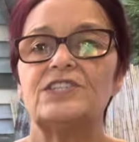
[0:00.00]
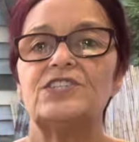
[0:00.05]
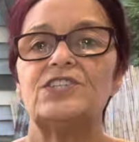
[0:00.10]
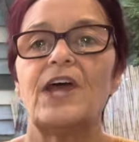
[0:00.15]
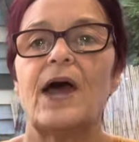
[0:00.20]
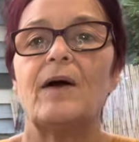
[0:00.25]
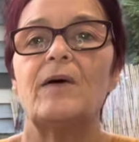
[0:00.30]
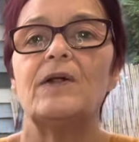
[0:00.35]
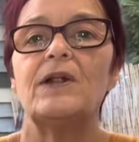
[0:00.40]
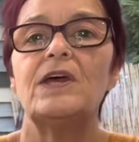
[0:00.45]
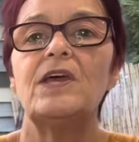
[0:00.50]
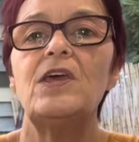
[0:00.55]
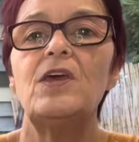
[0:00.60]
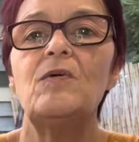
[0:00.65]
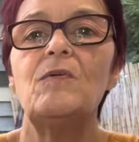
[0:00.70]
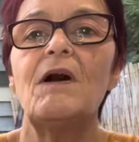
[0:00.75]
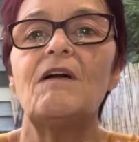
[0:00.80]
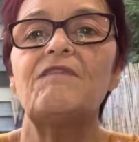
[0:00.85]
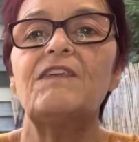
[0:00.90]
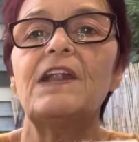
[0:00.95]
shouted, "Are you
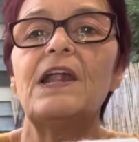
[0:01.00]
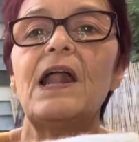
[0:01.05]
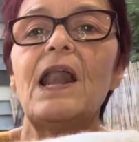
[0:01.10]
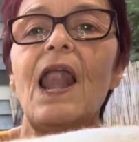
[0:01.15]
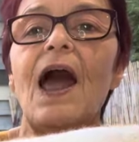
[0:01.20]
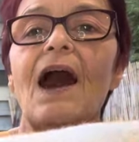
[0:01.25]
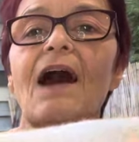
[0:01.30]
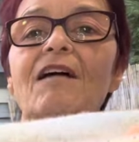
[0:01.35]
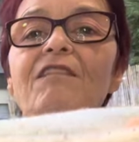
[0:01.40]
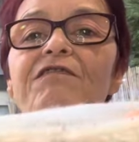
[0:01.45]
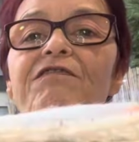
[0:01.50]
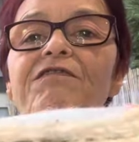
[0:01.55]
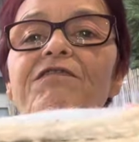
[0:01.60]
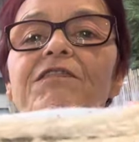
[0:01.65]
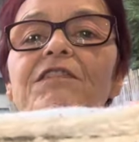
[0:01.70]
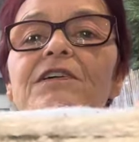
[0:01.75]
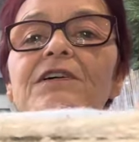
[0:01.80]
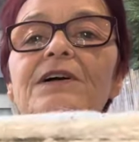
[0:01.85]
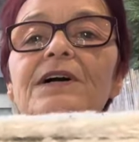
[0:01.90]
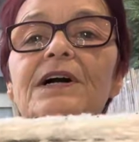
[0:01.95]
having a laugh?"
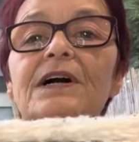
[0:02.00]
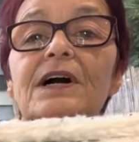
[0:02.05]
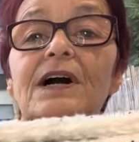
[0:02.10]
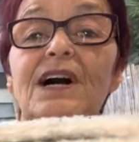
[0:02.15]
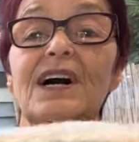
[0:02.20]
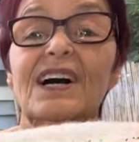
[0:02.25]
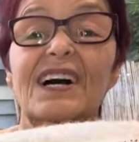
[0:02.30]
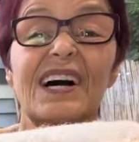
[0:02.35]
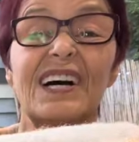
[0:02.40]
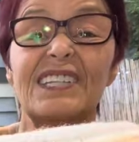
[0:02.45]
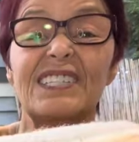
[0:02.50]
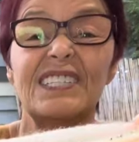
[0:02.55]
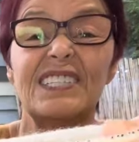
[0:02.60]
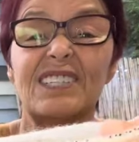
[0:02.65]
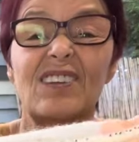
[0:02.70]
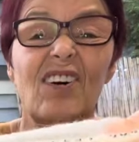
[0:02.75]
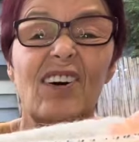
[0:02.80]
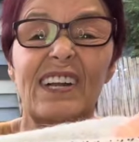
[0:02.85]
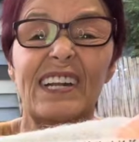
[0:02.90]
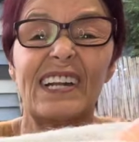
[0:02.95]
and
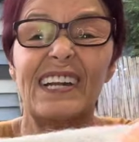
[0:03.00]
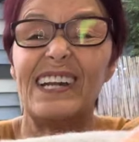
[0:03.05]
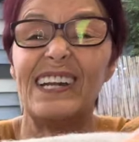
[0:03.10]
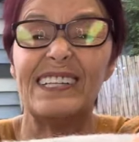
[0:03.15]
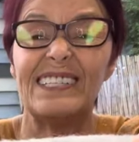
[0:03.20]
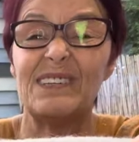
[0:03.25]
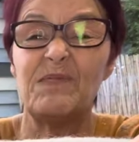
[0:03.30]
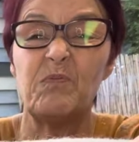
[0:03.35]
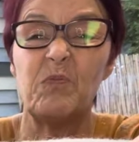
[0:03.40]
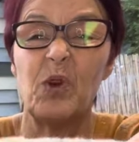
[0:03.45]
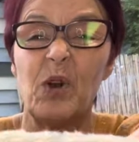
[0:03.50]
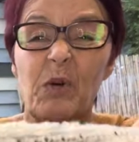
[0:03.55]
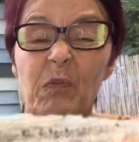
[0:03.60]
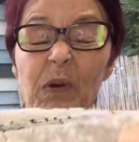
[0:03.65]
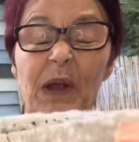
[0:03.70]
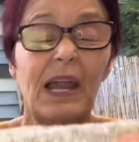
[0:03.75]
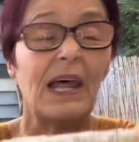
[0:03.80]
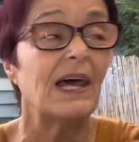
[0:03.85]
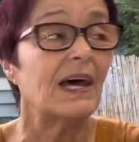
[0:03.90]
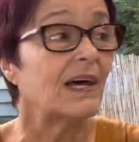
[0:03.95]
decided it didn't want to
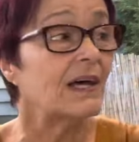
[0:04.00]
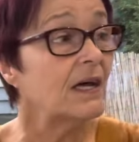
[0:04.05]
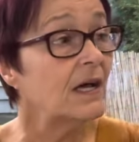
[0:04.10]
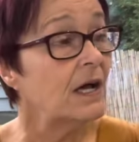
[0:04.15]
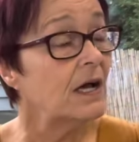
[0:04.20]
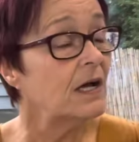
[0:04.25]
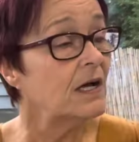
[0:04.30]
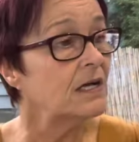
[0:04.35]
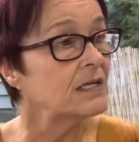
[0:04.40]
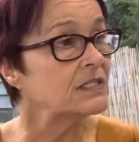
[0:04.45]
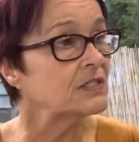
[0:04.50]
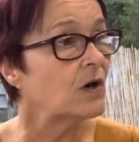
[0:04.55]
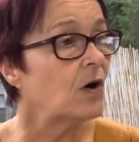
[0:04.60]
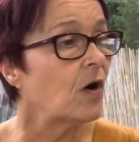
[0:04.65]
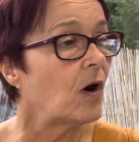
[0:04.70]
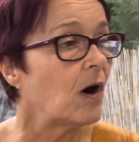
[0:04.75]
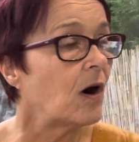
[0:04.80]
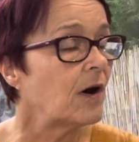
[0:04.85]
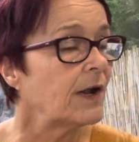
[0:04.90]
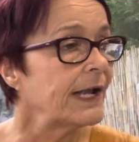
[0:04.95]
clear.
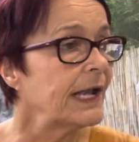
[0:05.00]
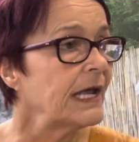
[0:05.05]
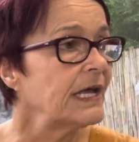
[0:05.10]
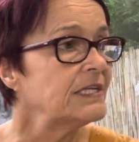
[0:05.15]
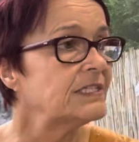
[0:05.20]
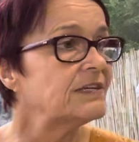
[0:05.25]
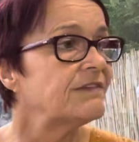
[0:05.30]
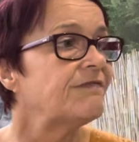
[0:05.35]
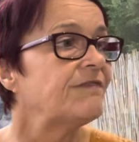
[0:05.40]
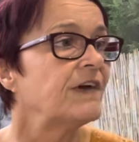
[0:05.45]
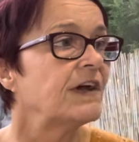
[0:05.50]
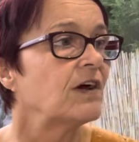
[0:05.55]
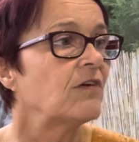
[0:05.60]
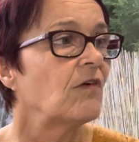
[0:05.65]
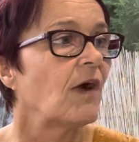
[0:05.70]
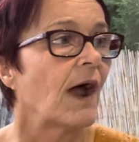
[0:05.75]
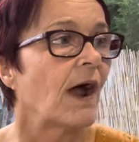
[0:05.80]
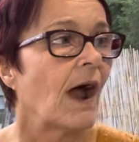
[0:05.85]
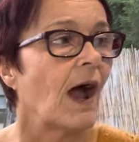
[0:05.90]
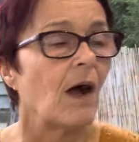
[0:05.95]
So I need to figure
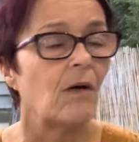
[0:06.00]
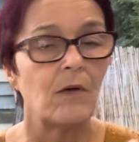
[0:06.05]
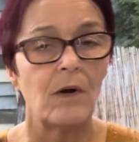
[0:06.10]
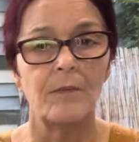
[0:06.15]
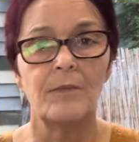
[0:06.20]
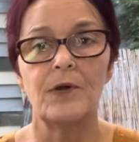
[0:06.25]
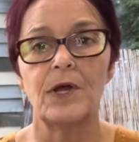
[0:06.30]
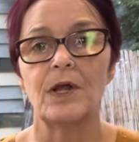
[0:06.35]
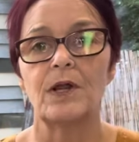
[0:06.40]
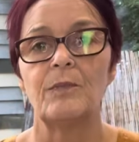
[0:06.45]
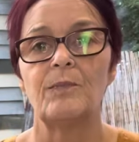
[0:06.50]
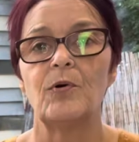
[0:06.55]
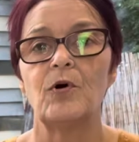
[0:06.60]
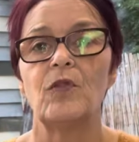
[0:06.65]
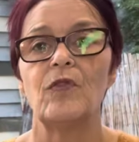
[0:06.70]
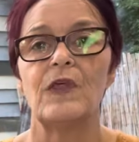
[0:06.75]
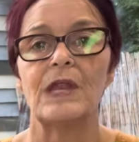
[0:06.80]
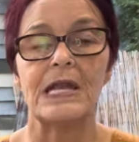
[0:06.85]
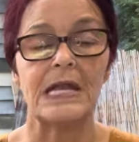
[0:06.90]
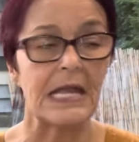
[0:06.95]
out how I'm going to
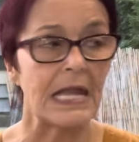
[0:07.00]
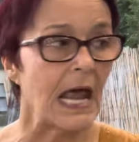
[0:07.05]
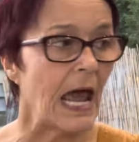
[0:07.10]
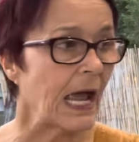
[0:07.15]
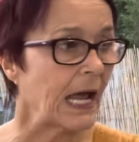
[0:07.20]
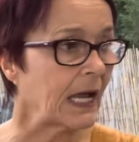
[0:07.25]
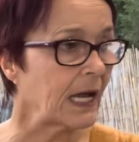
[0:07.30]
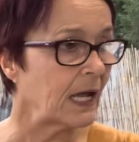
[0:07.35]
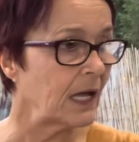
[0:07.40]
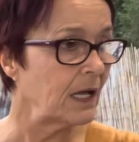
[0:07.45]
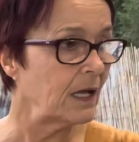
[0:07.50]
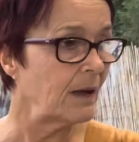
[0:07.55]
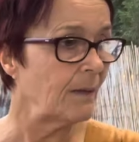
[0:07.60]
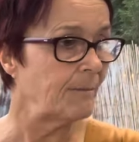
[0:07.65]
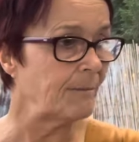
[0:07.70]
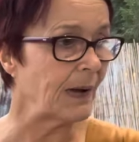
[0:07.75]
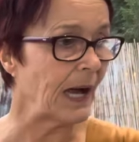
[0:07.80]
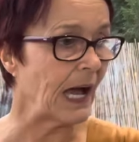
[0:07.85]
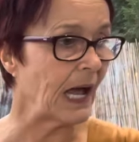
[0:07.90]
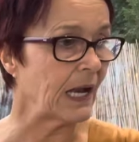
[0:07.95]
put the neck
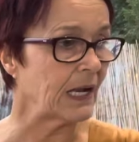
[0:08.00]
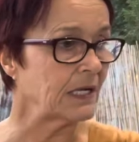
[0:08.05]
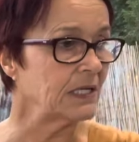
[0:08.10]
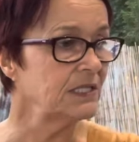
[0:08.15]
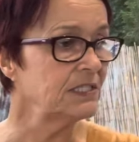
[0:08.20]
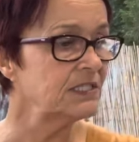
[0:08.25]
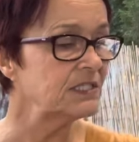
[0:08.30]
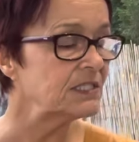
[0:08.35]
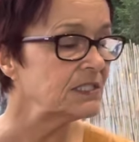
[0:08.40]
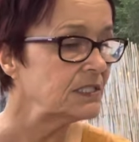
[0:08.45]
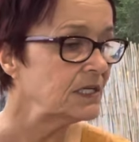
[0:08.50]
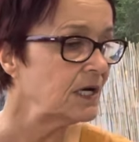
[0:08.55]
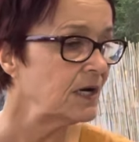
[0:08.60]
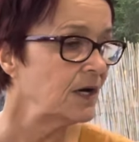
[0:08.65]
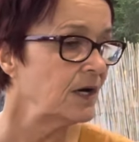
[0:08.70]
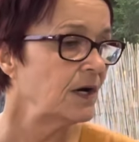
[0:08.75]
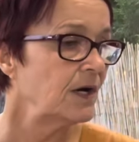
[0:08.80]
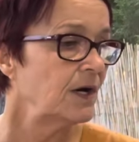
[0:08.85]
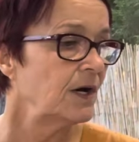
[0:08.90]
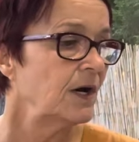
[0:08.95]
band
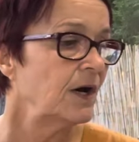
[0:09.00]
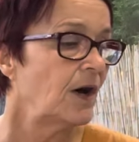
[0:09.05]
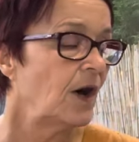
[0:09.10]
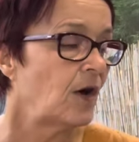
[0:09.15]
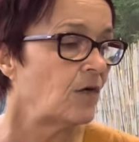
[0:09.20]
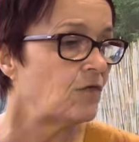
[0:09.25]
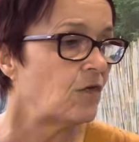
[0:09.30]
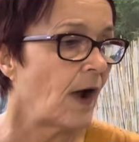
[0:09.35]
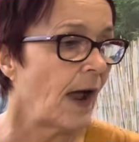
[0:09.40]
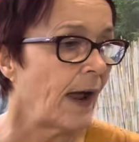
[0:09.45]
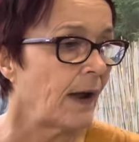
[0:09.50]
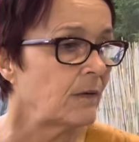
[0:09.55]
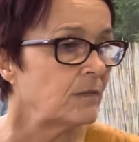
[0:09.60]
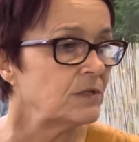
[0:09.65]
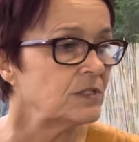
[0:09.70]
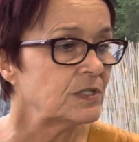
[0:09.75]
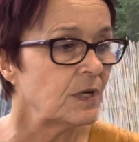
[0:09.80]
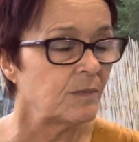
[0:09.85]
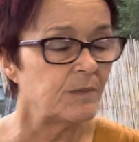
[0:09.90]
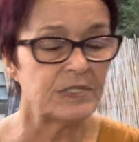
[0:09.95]

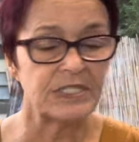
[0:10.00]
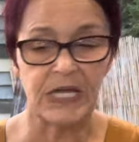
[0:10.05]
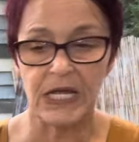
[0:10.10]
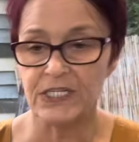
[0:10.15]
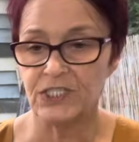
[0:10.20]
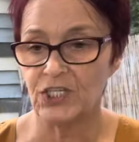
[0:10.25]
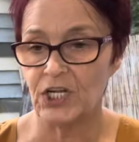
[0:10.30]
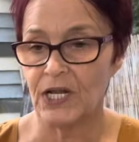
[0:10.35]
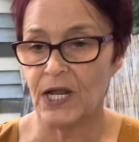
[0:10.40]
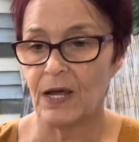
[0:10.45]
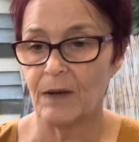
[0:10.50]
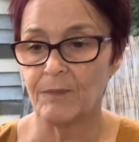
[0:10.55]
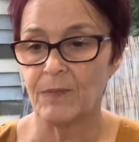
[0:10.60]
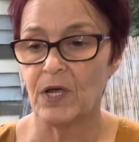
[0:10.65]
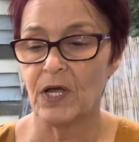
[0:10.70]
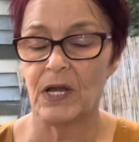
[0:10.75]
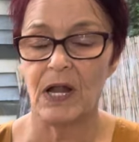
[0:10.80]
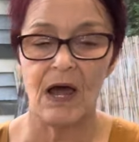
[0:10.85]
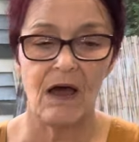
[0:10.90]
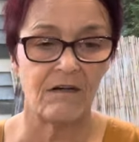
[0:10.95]
around. Potentially I'm
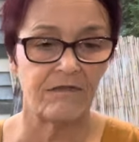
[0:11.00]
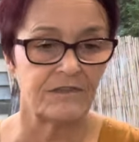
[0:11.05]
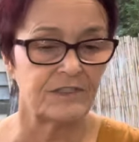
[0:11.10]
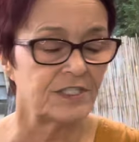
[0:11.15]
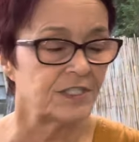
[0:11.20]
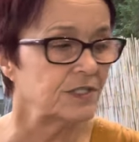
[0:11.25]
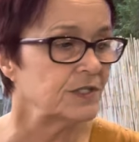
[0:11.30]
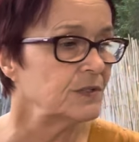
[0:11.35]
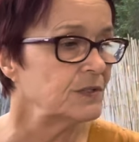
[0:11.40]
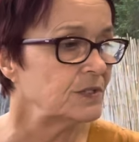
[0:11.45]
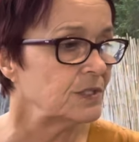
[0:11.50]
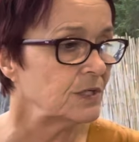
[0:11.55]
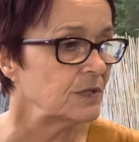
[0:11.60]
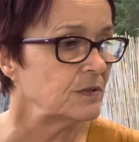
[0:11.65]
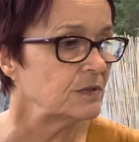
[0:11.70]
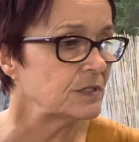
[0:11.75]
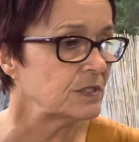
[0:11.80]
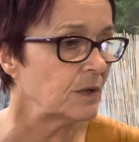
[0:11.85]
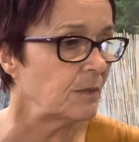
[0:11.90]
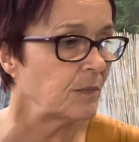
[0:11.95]
going to have to do
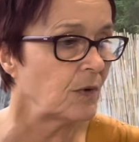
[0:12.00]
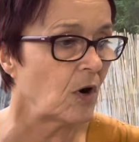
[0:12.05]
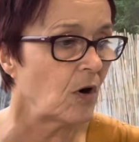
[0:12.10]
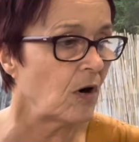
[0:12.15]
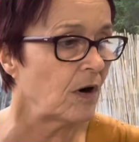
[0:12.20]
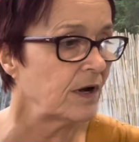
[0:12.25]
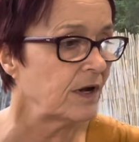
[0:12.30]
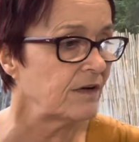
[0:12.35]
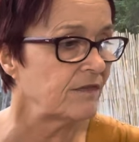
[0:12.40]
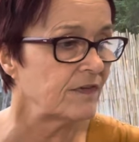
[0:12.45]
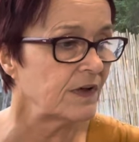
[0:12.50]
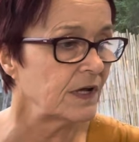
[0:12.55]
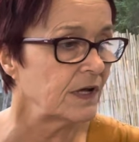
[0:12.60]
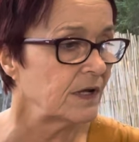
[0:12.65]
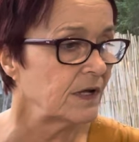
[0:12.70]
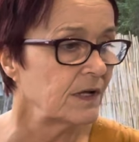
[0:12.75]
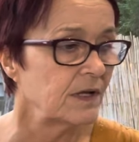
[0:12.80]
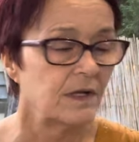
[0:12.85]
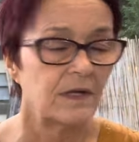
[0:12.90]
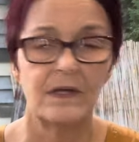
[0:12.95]
some kind of a